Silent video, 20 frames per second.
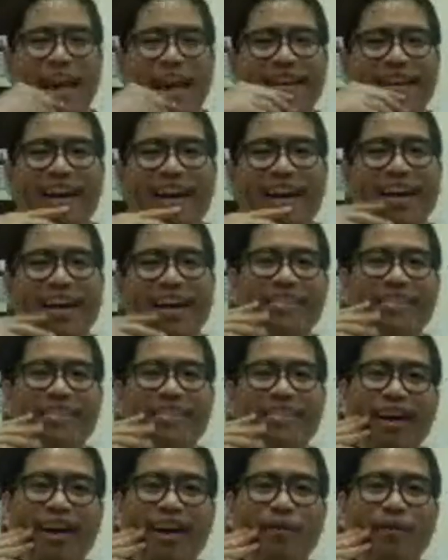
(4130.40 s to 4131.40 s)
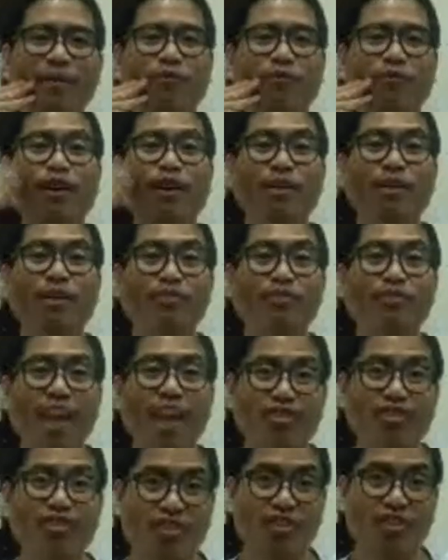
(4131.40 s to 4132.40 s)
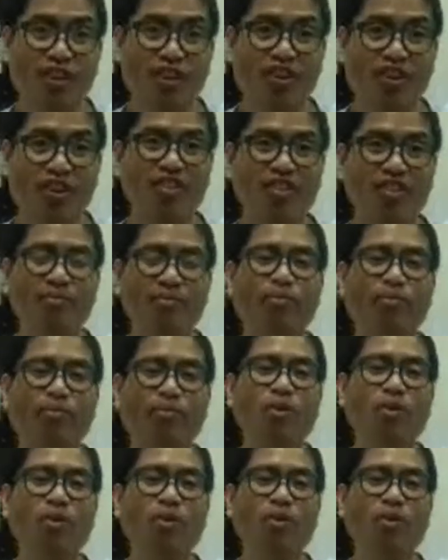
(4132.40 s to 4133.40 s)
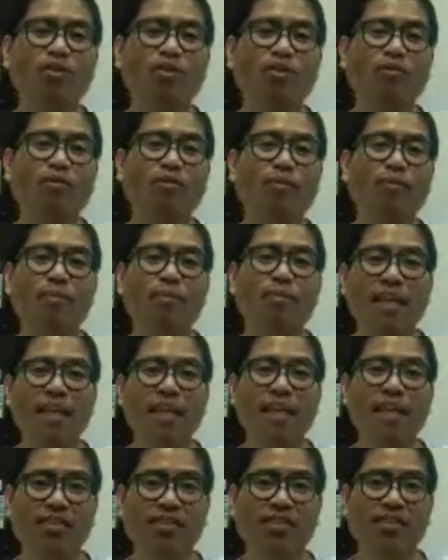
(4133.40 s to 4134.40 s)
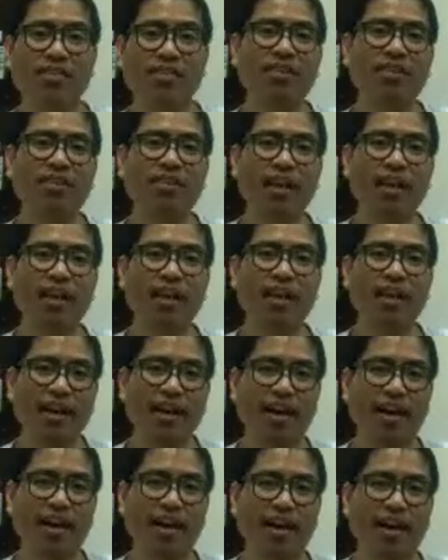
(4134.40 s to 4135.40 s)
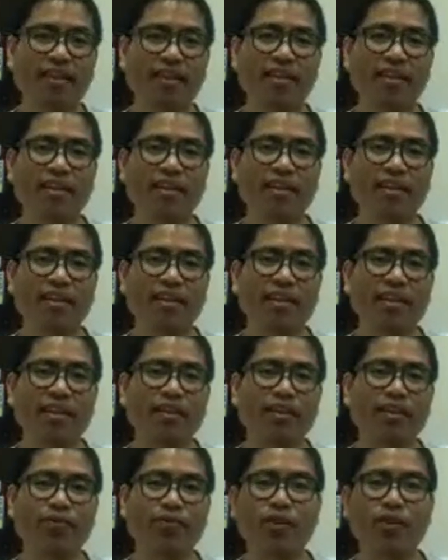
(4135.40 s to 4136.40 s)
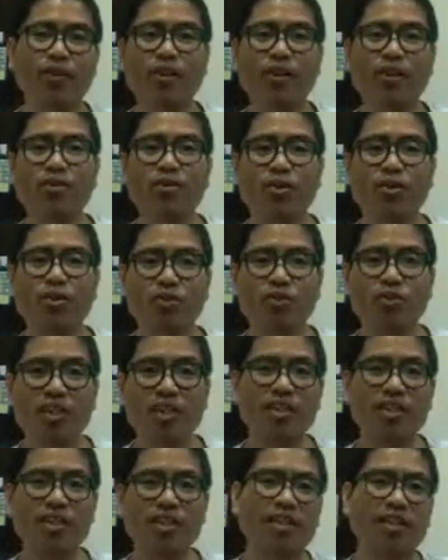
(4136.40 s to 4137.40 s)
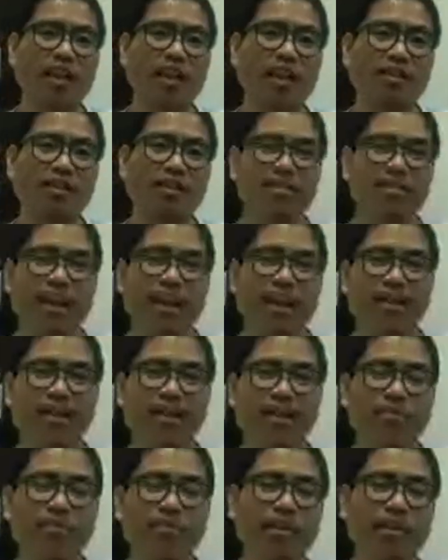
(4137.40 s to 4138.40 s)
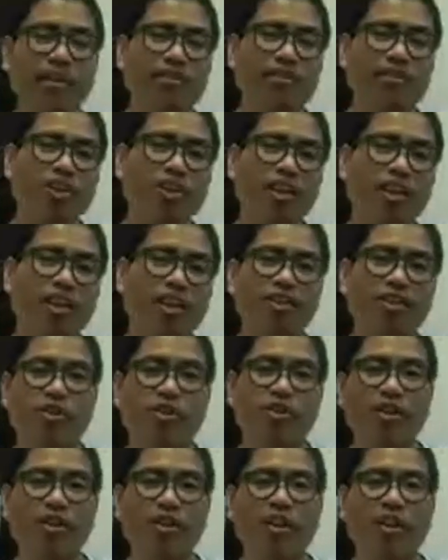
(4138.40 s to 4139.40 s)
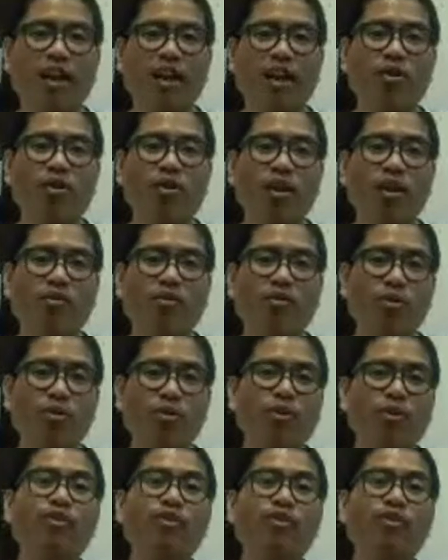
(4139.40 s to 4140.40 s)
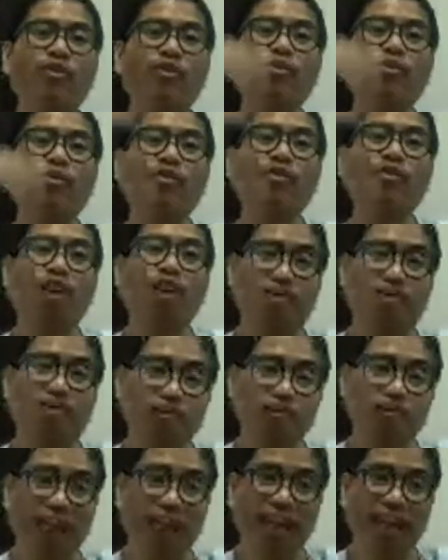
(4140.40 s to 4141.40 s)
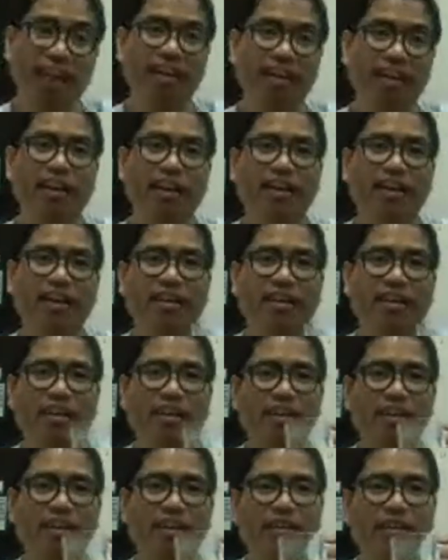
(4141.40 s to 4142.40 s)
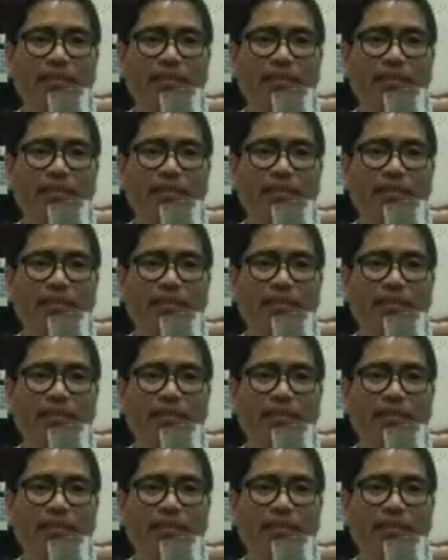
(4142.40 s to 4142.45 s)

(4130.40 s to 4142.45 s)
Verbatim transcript: yeah, and the fermentation process of the beer like that okay the food industries the textiles metallurgical industries and a whole lot more so interrelated to each other okay like that